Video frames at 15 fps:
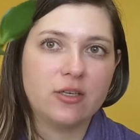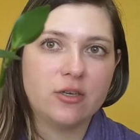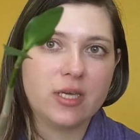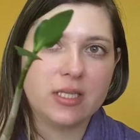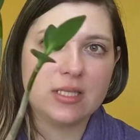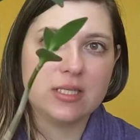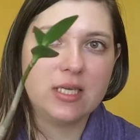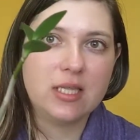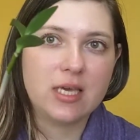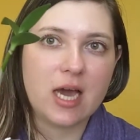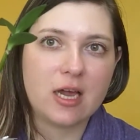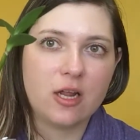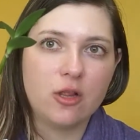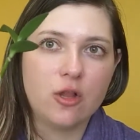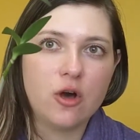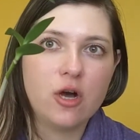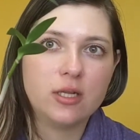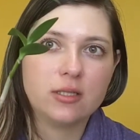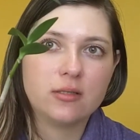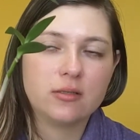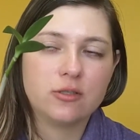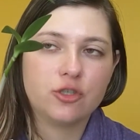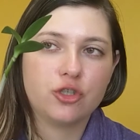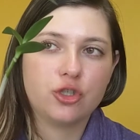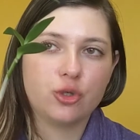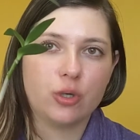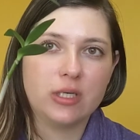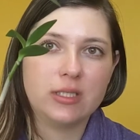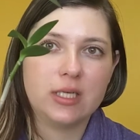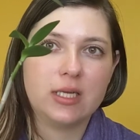You can see they are a lot
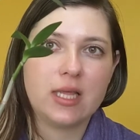shorter